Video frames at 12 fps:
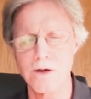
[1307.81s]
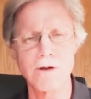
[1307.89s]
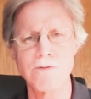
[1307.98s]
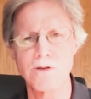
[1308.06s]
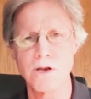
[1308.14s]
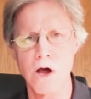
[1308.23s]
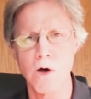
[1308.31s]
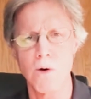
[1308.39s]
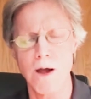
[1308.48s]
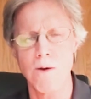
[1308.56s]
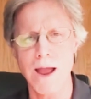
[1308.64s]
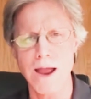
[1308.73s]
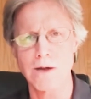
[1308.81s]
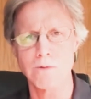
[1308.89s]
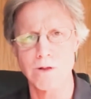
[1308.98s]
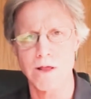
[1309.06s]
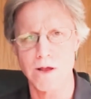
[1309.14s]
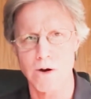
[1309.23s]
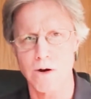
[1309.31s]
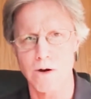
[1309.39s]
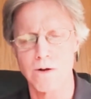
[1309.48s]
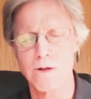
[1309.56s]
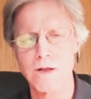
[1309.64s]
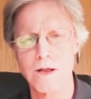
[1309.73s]
They don't even know how angry they
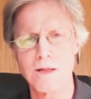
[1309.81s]
are.